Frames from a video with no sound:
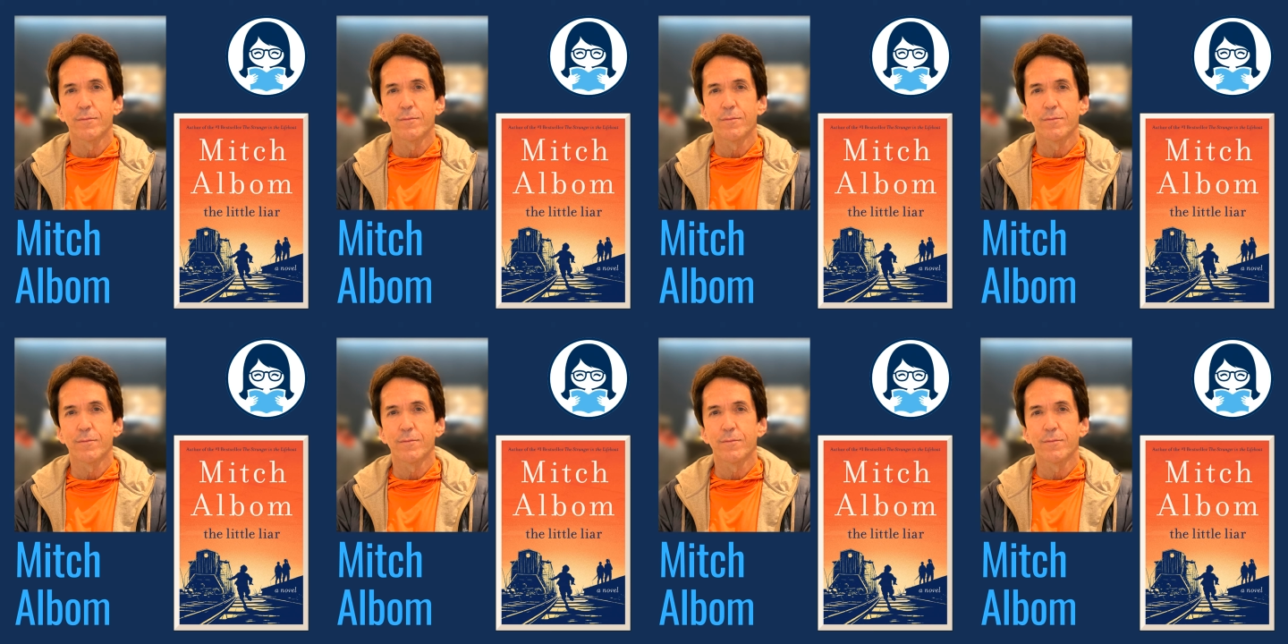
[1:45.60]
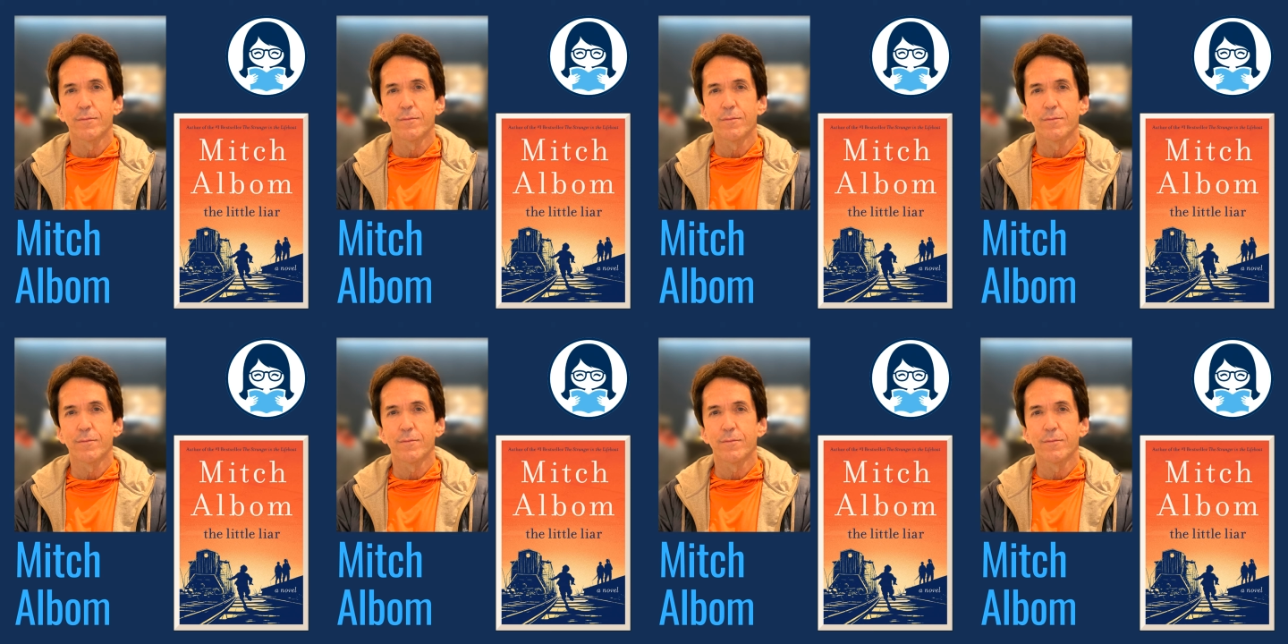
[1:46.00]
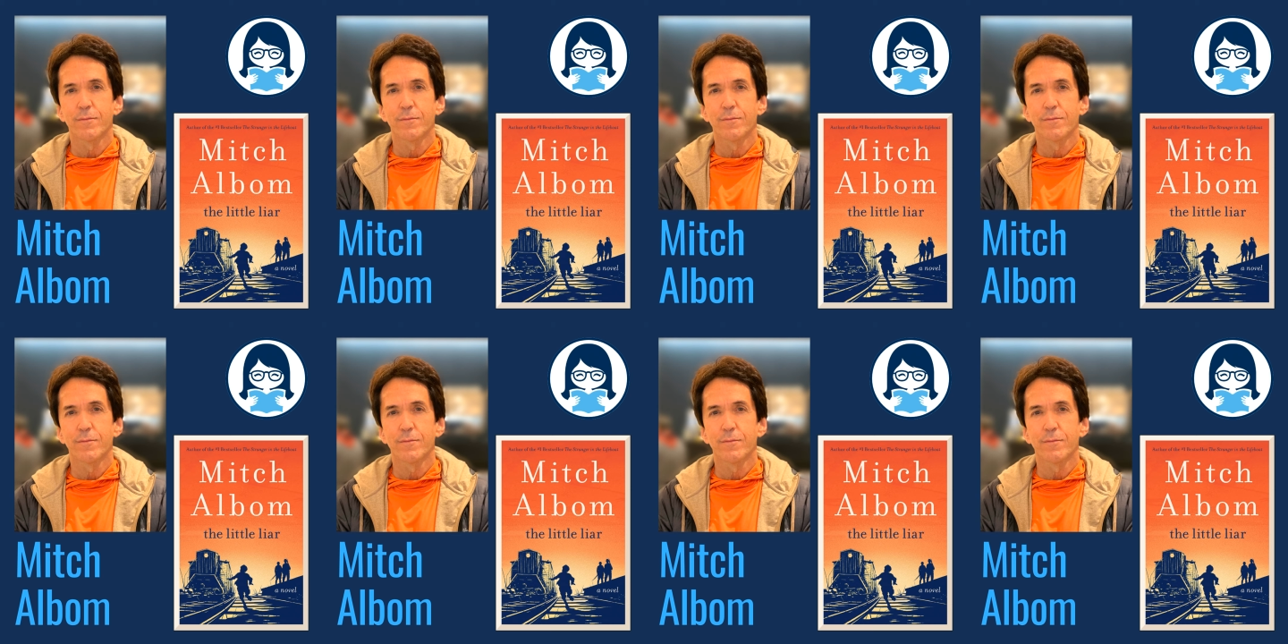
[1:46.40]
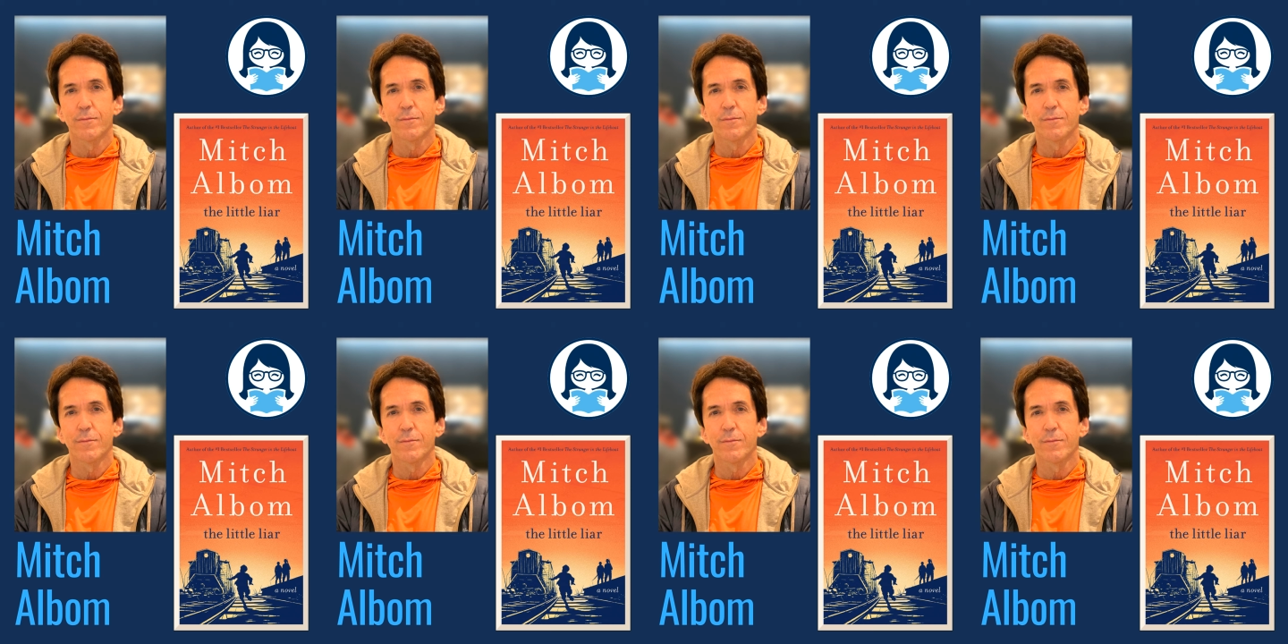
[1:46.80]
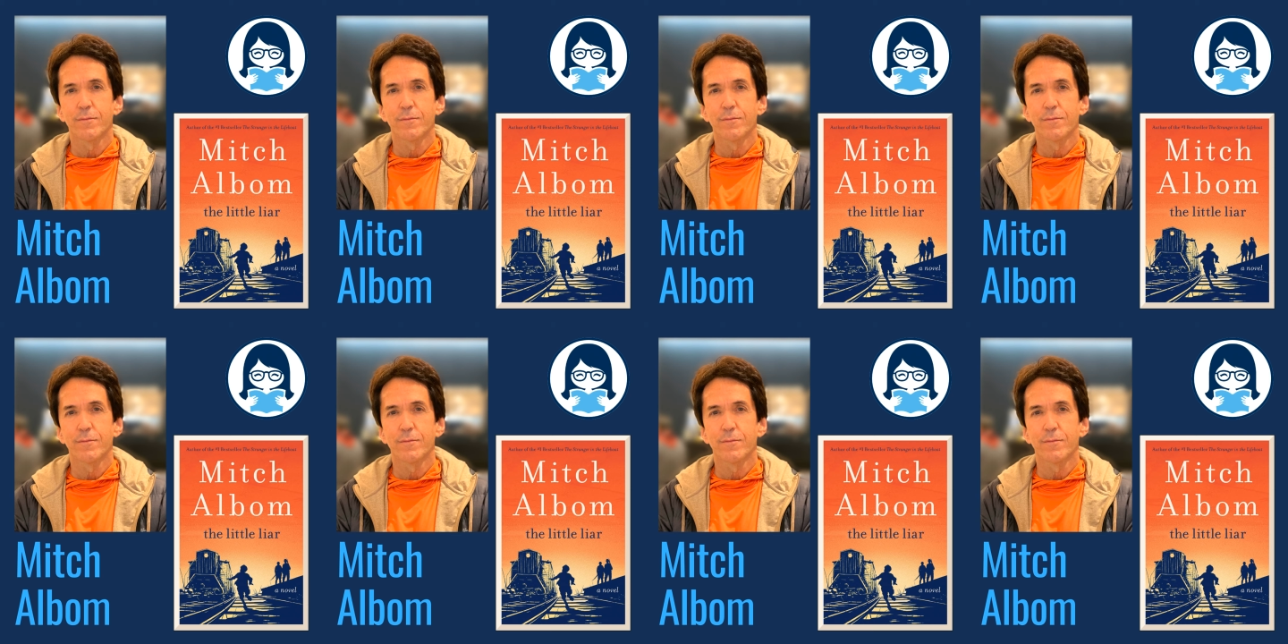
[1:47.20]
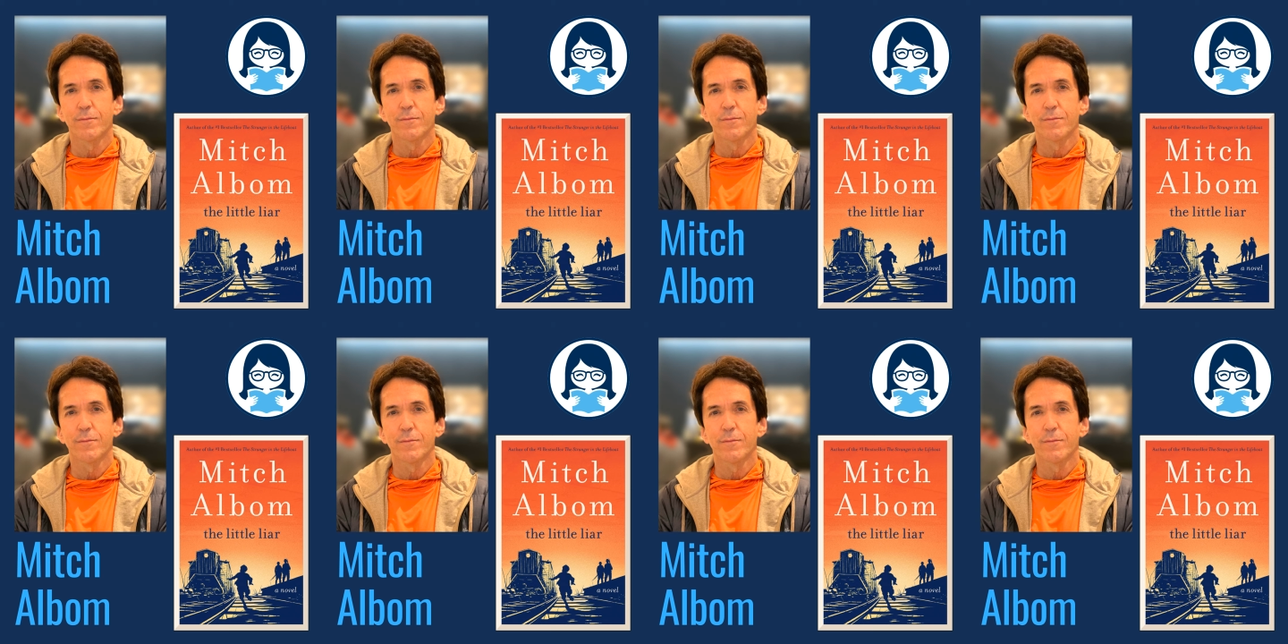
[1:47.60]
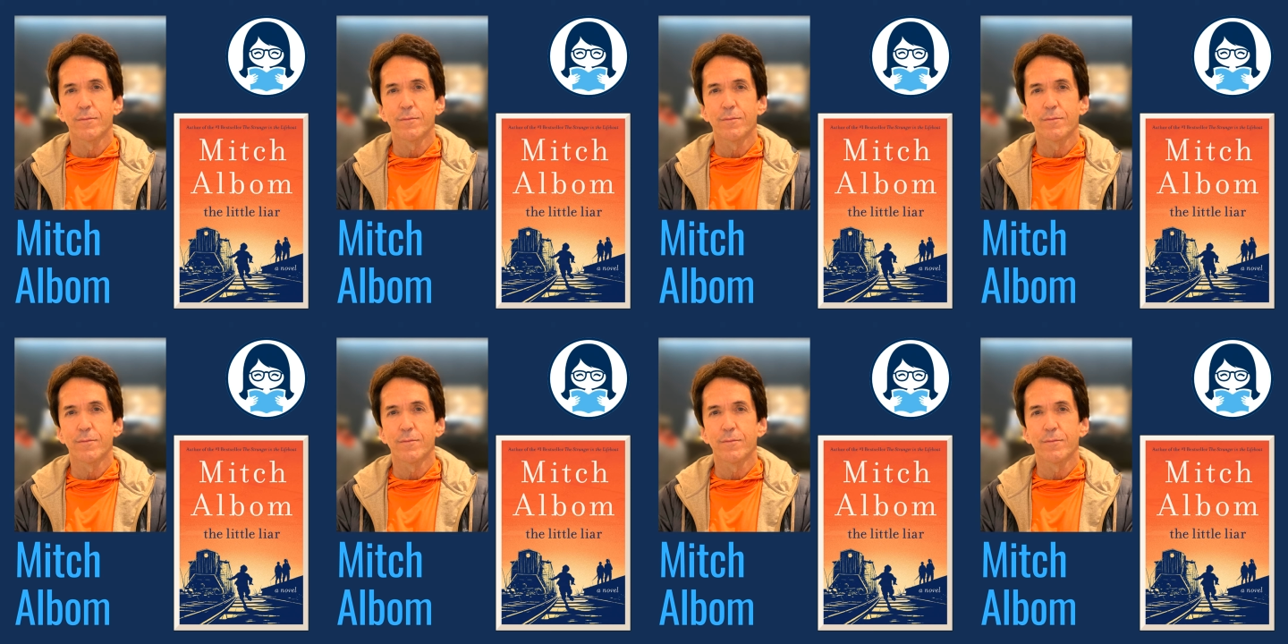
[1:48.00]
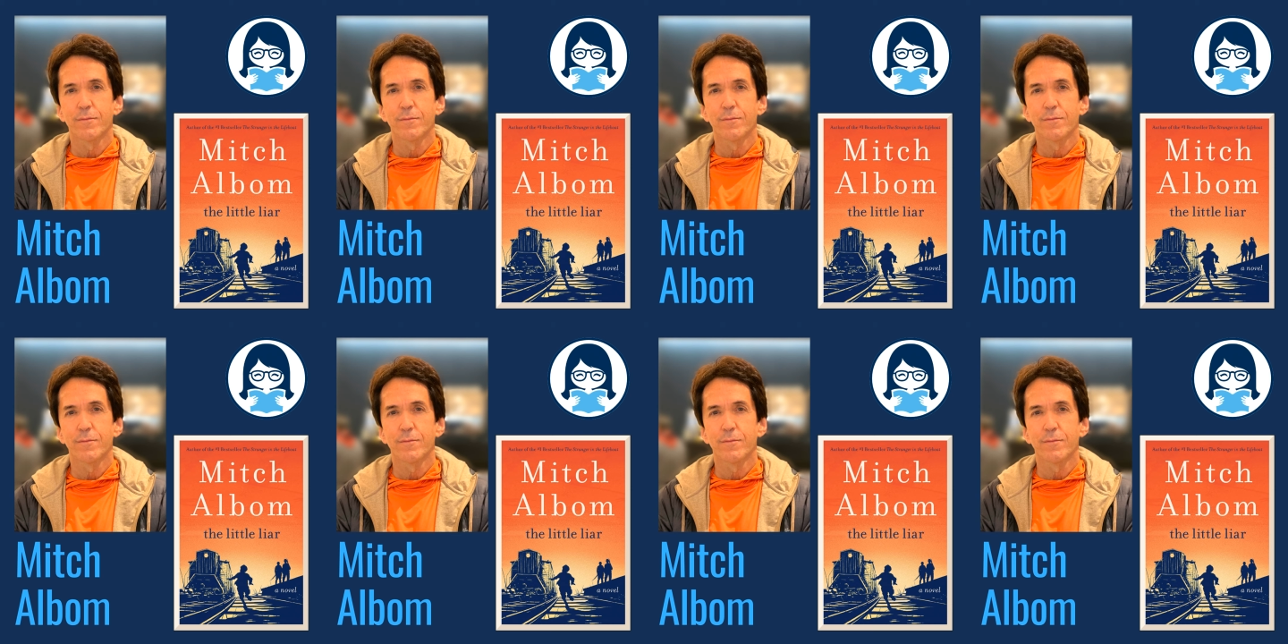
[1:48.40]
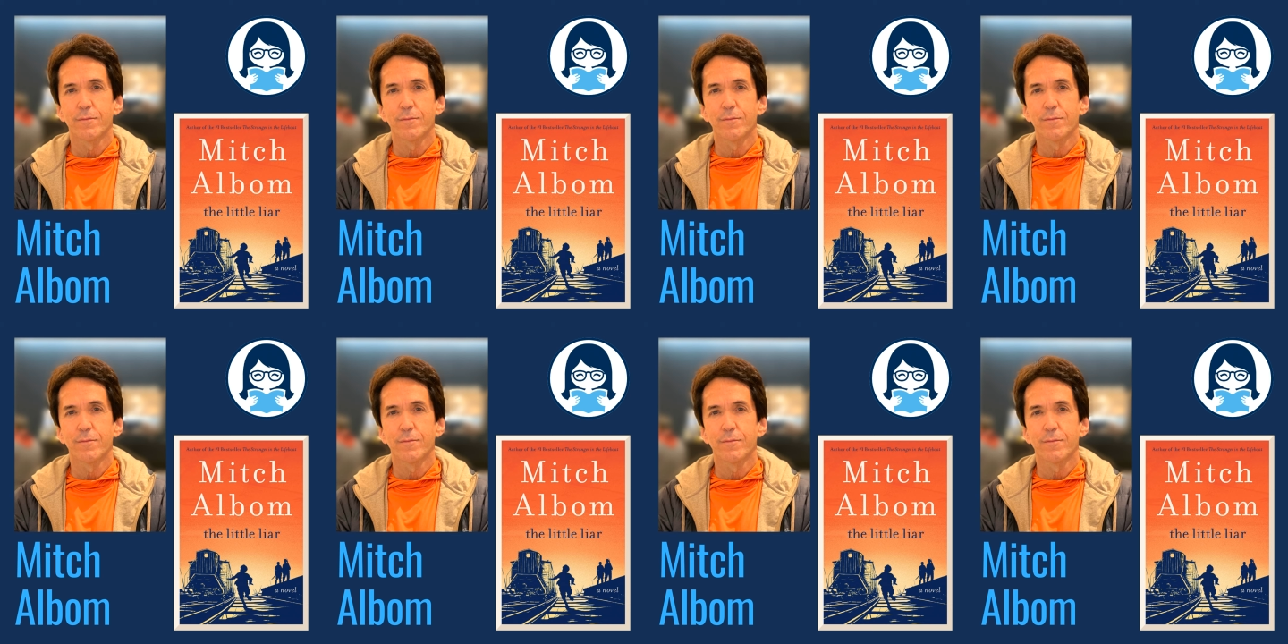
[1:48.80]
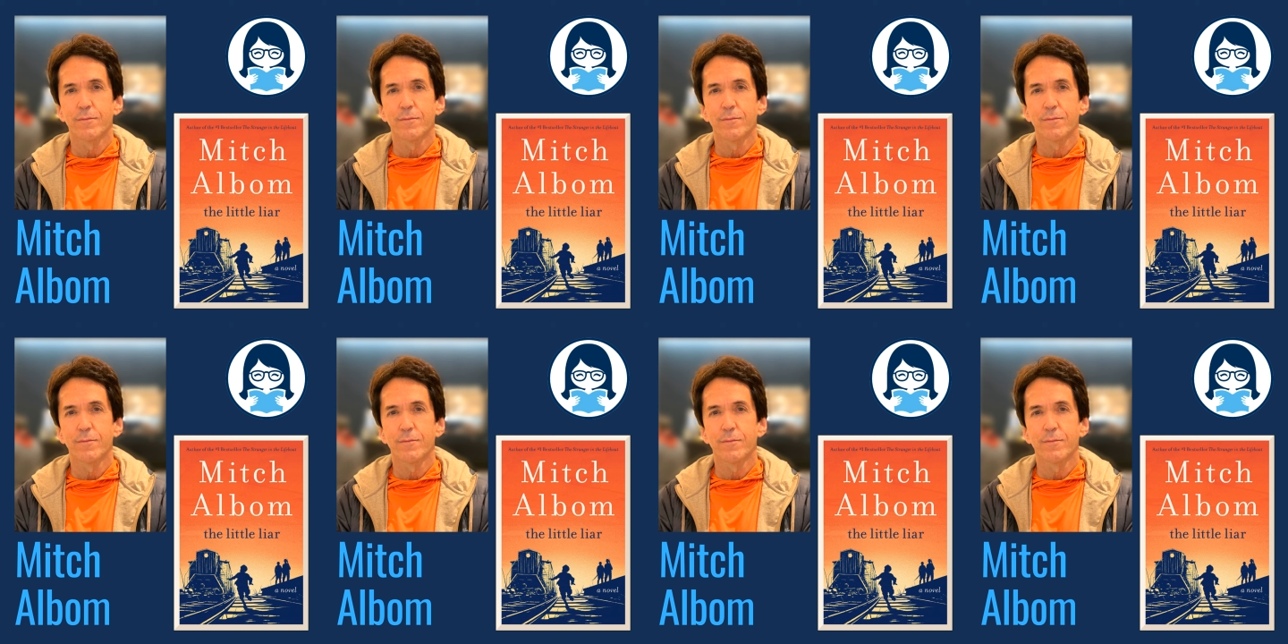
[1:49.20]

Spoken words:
(no lip movement)